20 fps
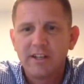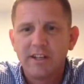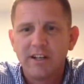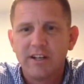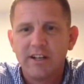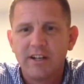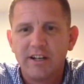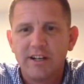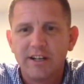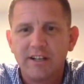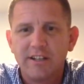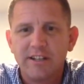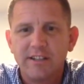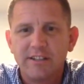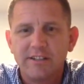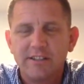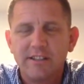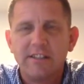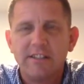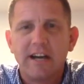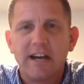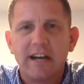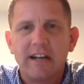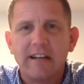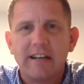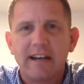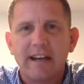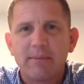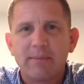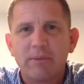uh, did
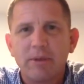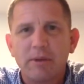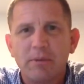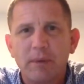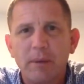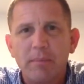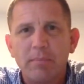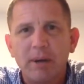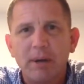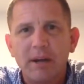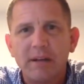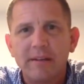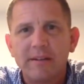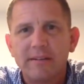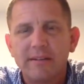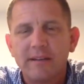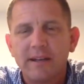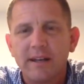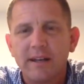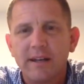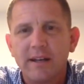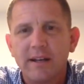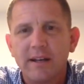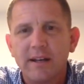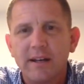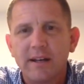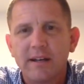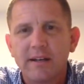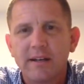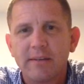not knock me on my butt and
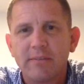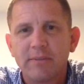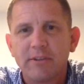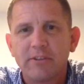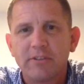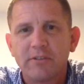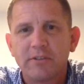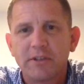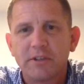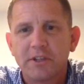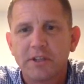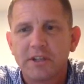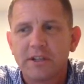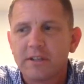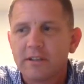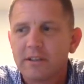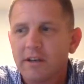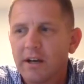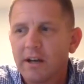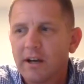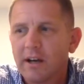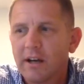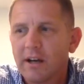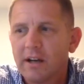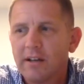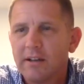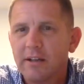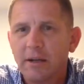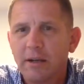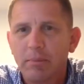uh, cut me severely. Uh,
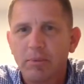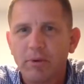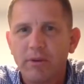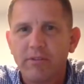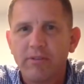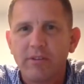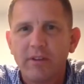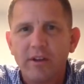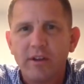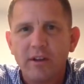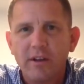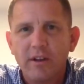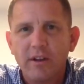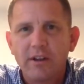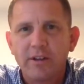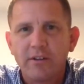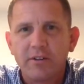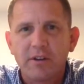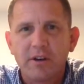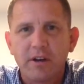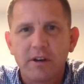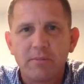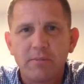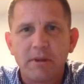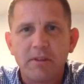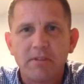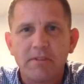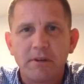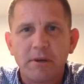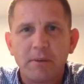I ended up with a little cut on
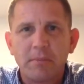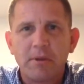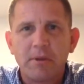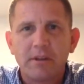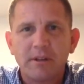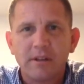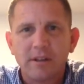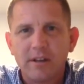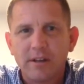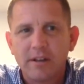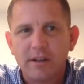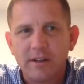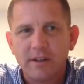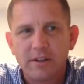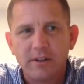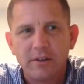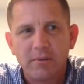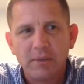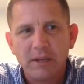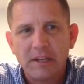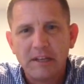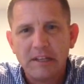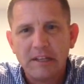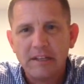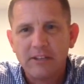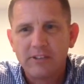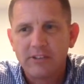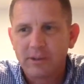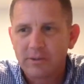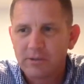my thumb and uh, on my
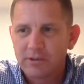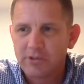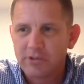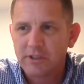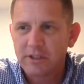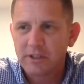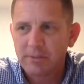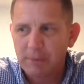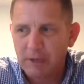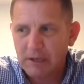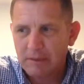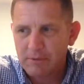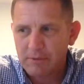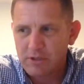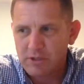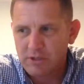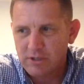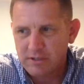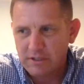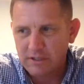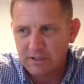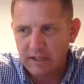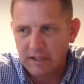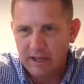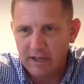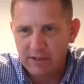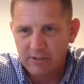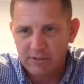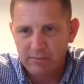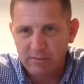knee as I was trying to pick up the shards of
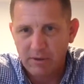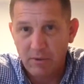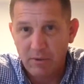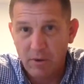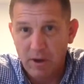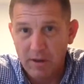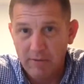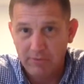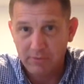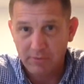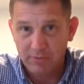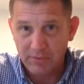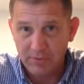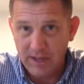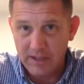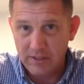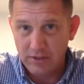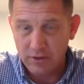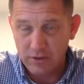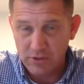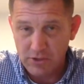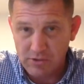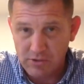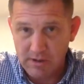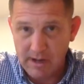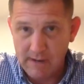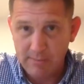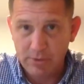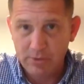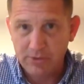glass, and my wife had to go
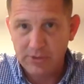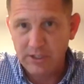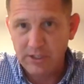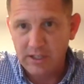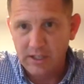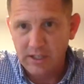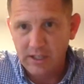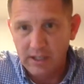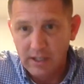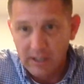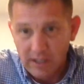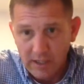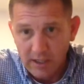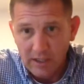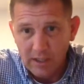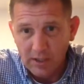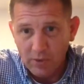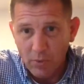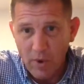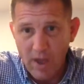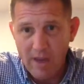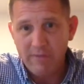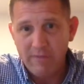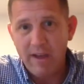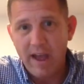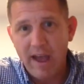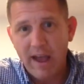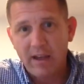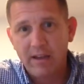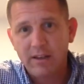scramble to get a wet
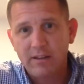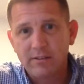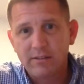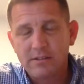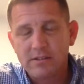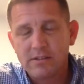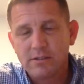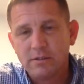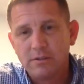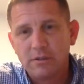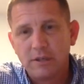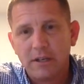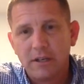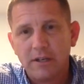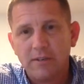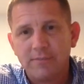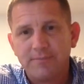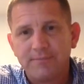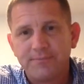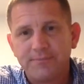vac to uh,